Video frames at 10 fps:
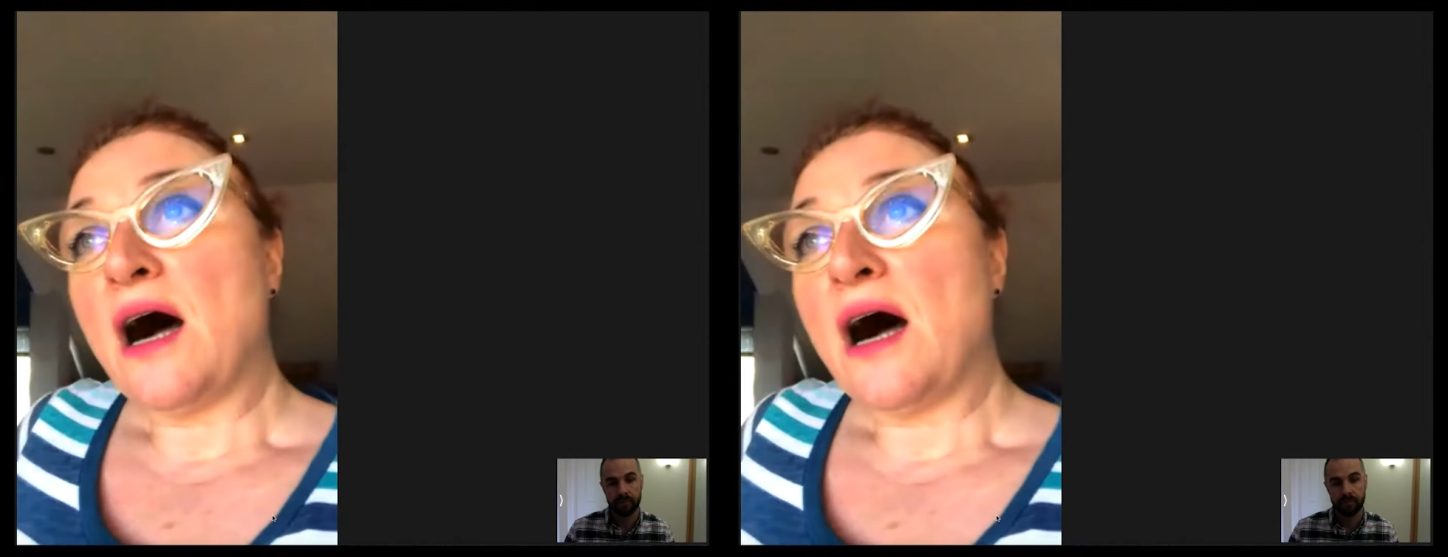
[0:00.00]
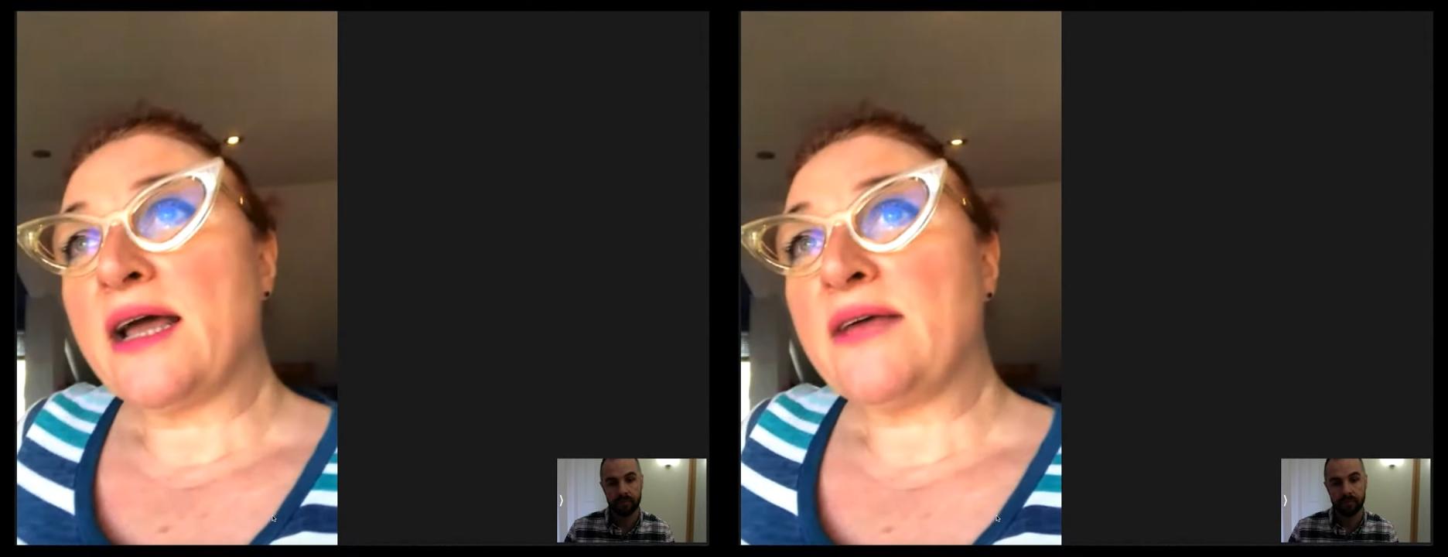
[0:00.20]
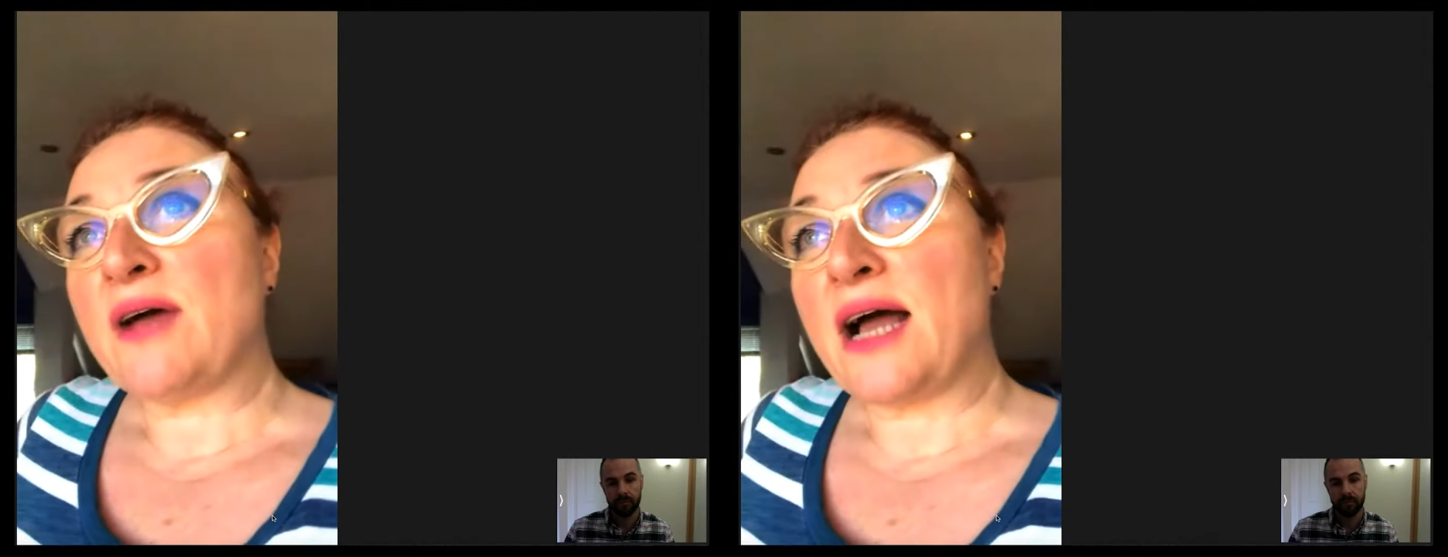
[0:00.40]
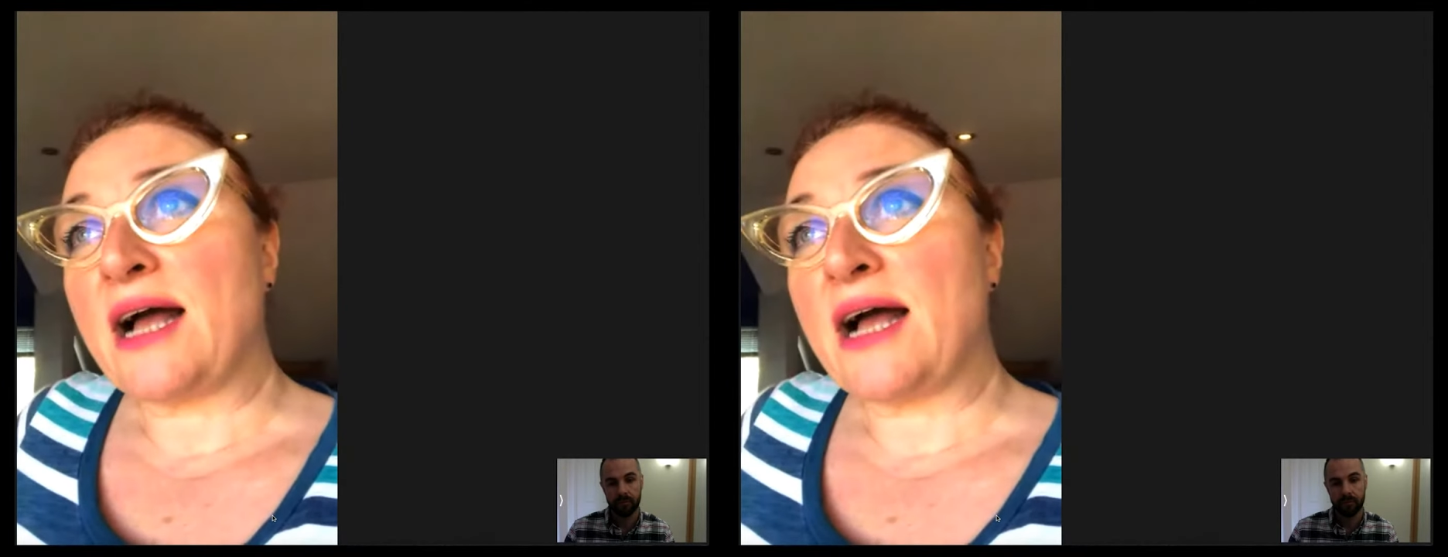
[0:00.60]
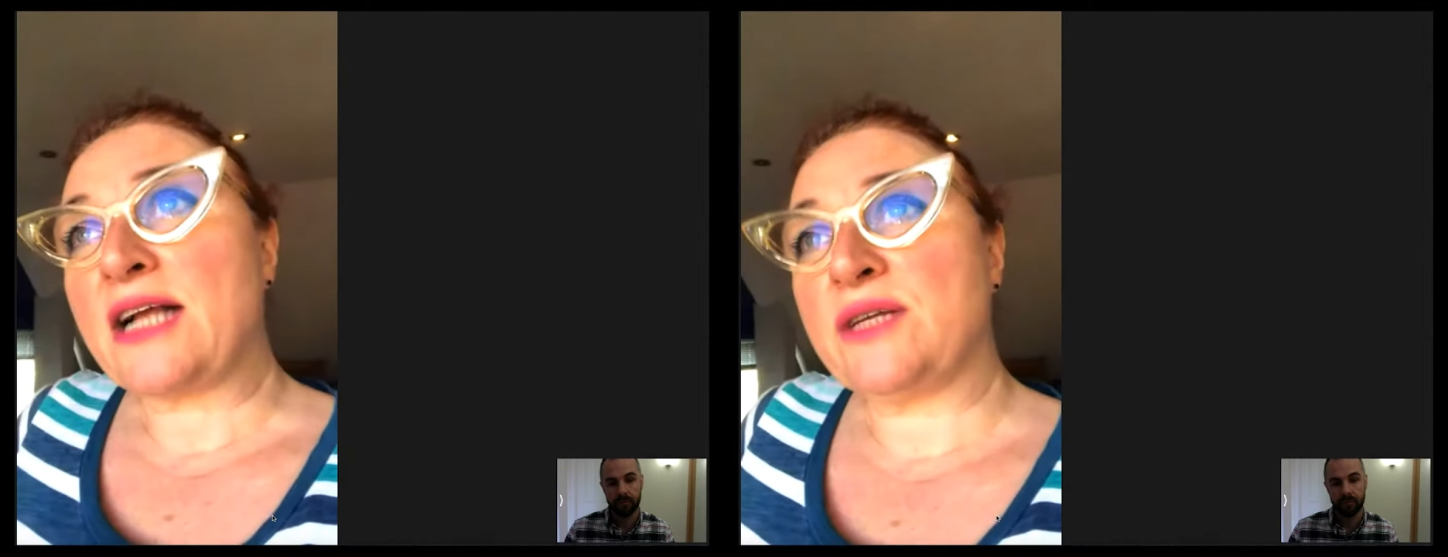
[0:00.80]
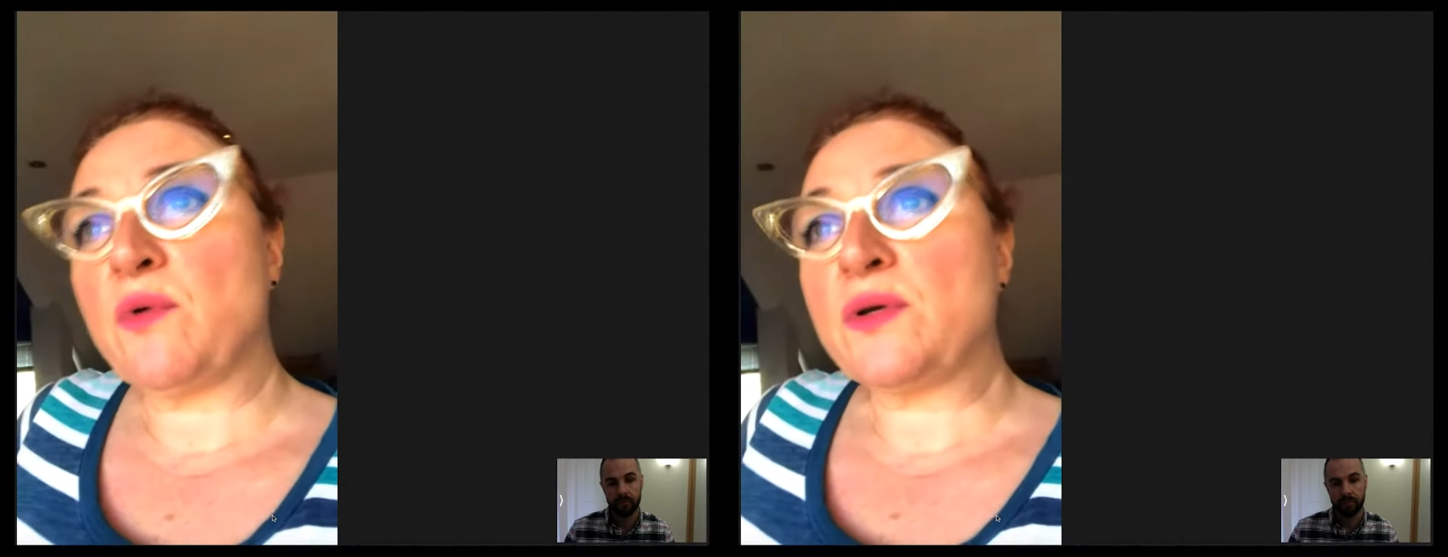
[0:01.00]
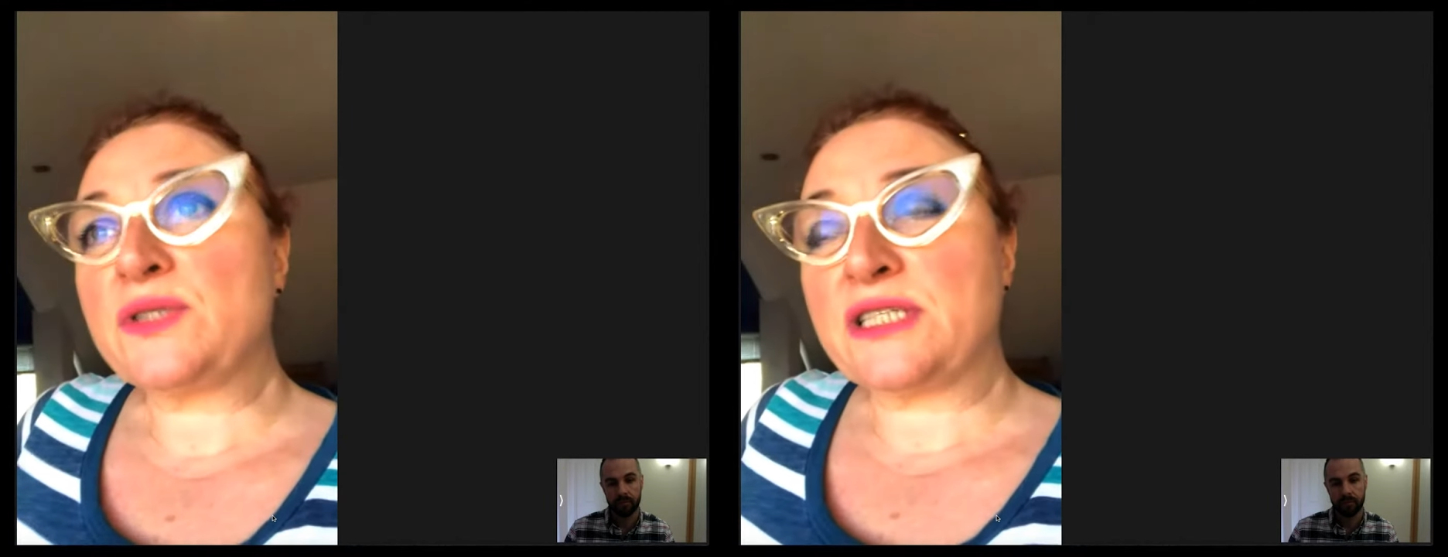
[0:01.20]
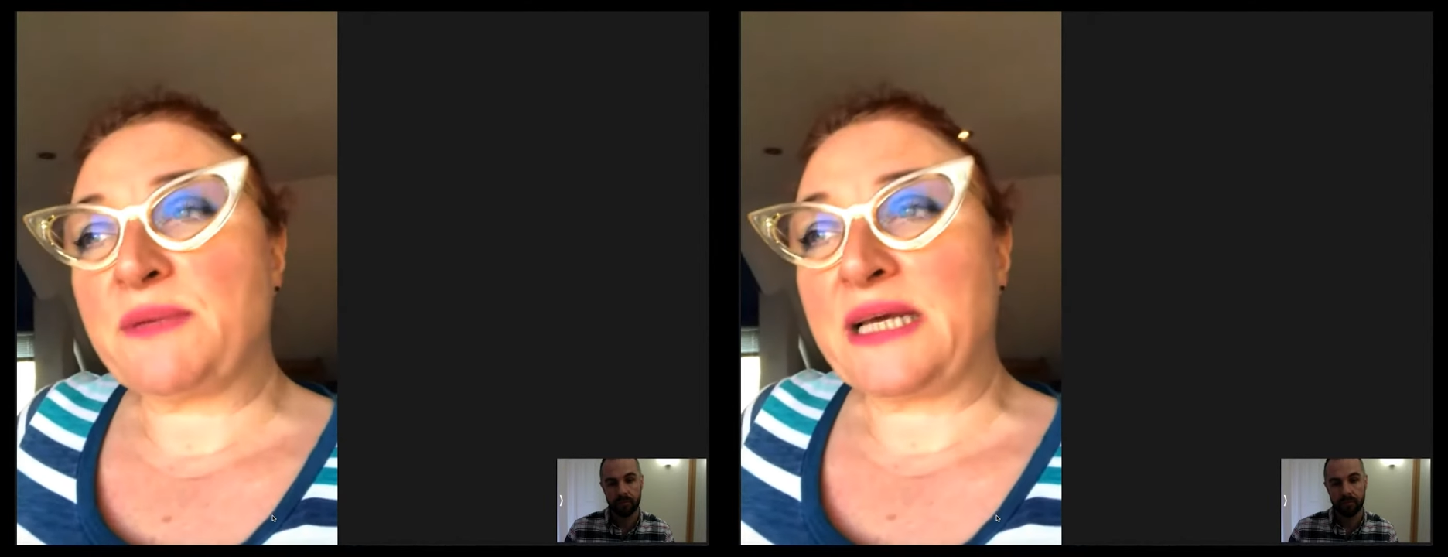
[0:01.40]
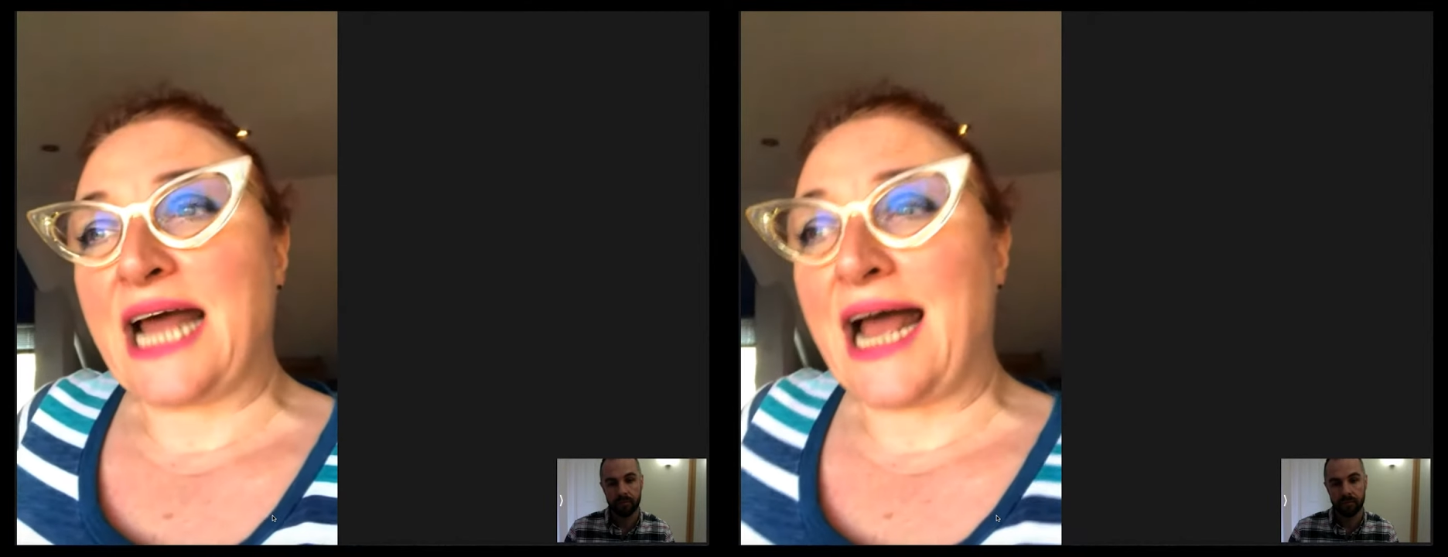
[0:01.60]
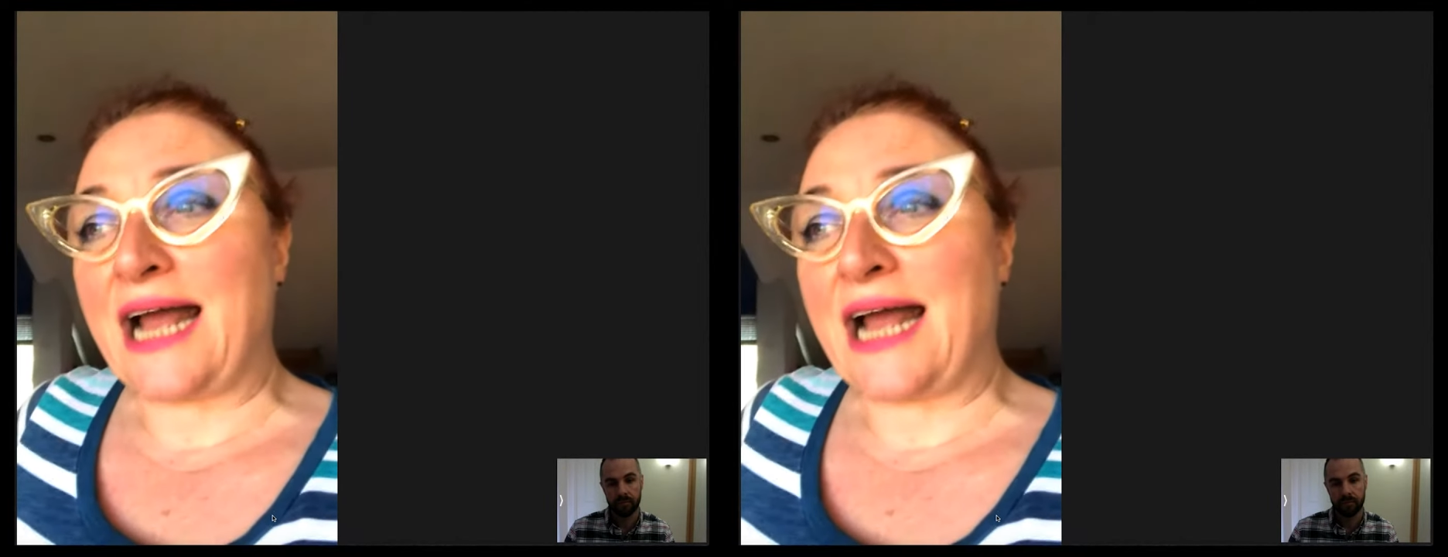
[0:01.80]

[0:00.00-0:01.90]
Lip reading: I actually wanted to be an